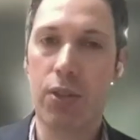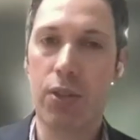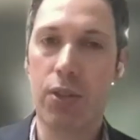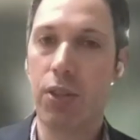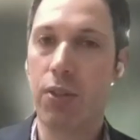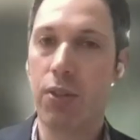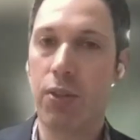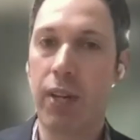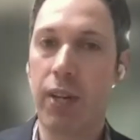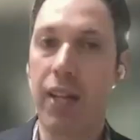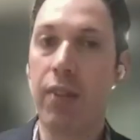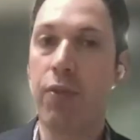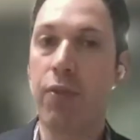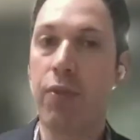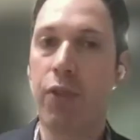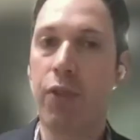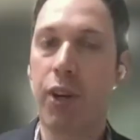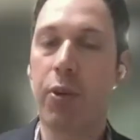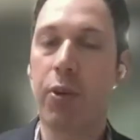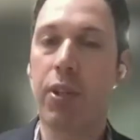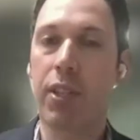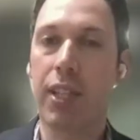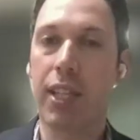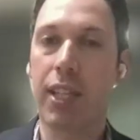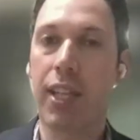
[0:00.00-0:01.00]
you
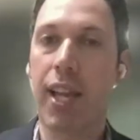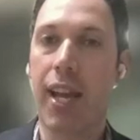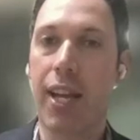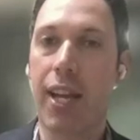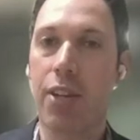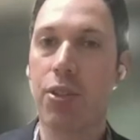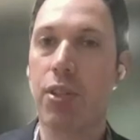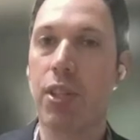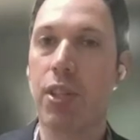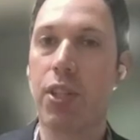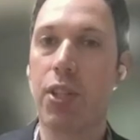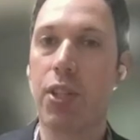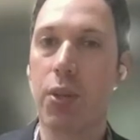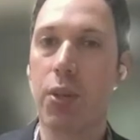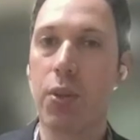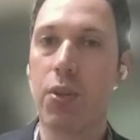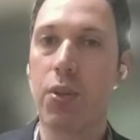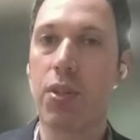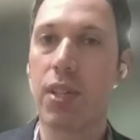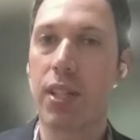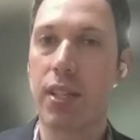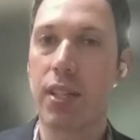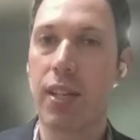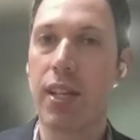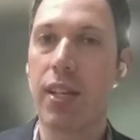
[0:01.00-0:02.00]
infrequently actually
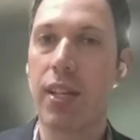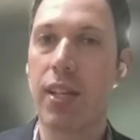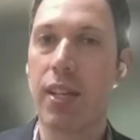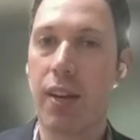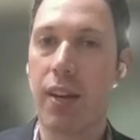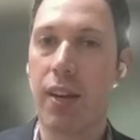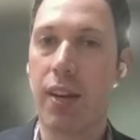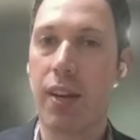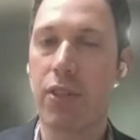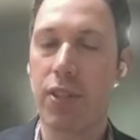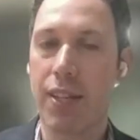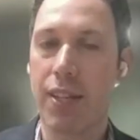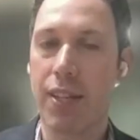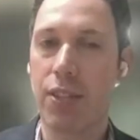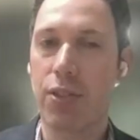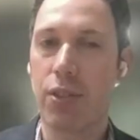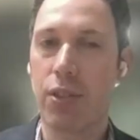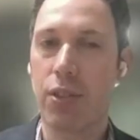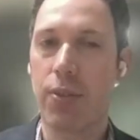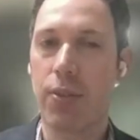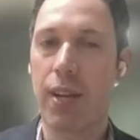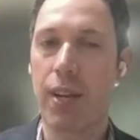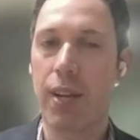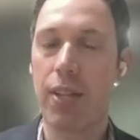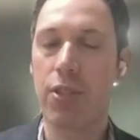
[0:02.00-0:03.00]
use in, in
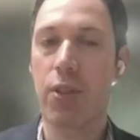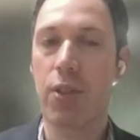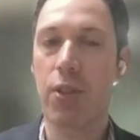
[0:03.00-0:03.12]
conversations, right?